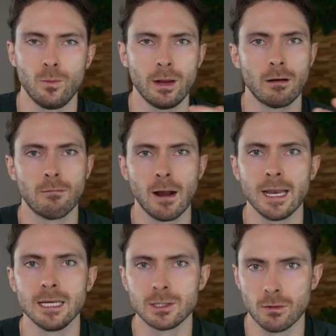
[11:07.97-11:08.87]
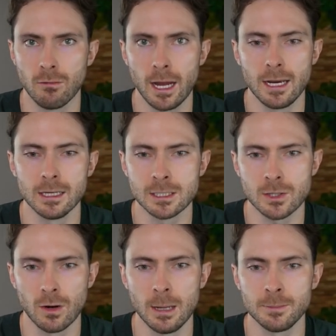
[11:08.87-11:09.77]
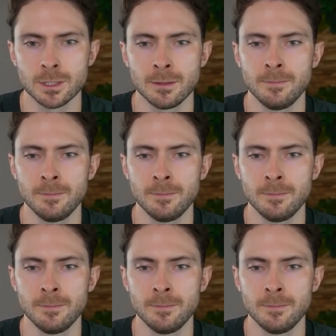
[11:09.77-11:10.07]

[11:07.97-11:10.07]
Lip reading: We are ready to write a script.